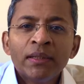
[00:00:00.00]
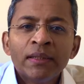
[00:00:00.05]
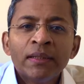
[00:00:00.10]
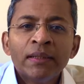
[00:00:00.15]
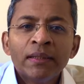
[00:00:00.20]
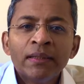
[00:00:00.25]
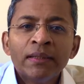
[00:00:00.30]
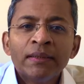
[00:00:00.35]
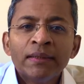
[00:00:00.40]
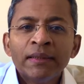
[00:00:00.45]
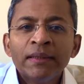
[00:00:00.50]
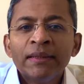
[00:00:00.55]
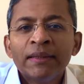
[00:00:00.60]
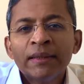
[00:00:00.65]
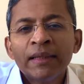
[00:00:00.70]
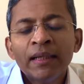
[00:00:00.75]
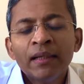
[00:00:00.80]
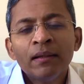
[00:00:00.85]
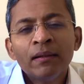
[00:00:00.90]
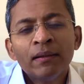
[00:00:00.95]
occurs in
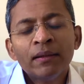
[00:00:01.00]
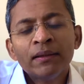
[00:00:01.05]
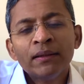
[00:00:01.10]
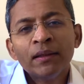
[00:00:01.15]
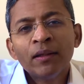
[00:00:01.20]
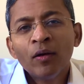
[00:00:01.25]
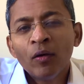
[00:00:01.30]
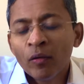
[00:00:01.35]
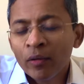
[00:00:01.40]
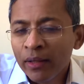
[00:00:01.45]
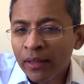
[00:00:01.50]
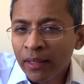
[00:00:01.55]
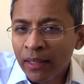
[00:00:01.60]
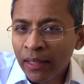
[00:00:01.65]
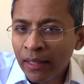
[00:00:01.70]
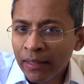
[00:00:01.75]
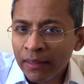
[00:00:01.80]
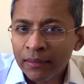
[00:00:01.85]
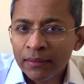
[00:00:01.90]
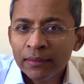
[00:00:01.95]
skin rich in oil
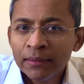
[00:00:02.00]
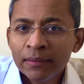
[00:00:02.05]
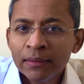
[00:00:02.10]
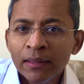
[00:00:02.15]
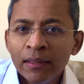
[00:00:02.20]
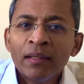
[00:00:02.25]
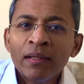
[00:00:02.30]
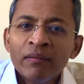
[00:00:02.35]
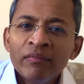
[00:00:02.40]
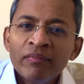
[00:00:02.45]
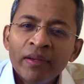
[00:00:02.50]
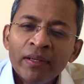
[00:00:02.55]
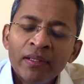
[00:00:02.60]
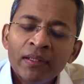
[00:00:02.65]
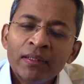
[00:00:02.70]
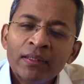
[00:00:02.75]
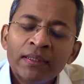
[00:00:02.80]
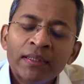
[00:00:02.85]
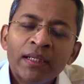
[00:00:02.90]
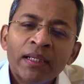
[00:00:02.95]
glands, the
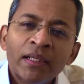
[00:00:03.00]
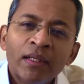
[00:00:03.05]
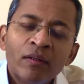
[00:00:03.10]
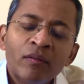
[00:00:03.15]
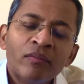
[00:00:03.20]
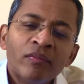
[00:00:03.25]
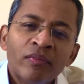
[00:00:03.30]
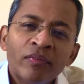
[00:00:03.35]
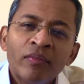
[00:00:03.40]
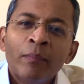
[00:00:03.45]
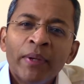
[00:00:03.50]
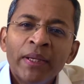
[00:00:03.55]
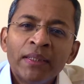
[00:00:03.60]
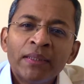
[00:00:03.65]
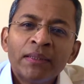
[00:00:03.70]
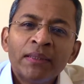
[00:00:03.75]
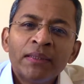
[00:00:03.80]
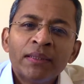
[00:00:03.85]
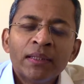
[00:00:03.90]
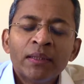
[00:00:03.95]
affected skin of
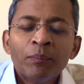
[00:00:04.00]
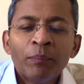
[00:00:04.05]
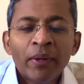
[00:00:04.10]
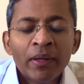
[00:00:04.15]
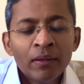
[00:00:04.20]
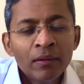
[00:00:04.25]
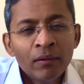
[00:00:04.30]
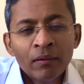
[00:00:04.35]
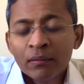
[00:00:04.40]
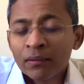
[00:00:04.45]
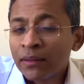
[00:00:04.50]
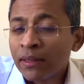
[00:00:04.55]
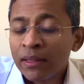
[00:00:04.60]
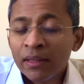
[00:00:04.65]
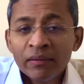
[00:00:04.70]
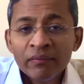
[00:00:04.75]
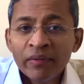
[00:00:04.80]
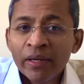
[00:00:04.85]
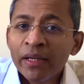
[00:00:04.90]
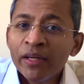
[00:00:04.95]
patients is paradoxically
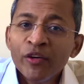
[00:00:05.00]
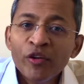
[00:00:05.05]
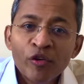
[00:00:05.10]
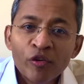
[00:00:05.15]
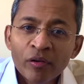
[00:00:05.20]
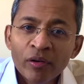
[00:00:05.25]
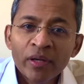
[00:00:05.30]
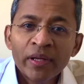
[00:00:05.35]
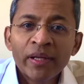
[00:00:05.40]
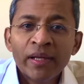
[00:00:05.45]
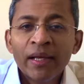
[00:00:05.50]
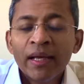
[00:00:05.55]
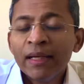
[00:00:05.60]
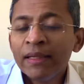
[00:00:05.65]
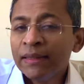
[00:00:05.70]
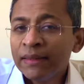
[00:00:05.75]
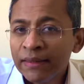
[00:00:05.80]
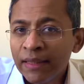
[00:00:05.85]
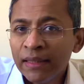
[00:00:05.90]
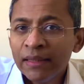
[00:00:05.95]
very dry and
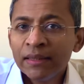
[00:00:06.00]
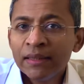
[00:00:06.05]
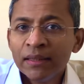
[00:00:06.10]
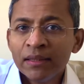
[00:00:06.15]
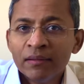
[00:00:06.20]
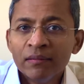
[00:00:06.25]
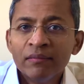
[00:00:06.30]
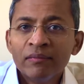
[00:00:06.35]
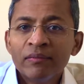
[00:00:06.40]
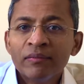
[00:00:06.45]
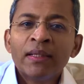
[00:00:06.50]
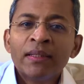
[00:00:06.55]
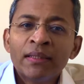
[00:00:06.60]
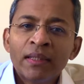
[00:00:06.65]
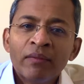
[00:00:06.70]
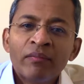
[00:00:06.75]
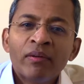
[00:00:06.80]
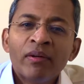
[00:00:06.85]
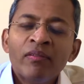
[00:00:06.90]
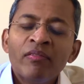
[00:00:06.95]
sensitive.
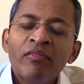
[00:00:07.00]
Several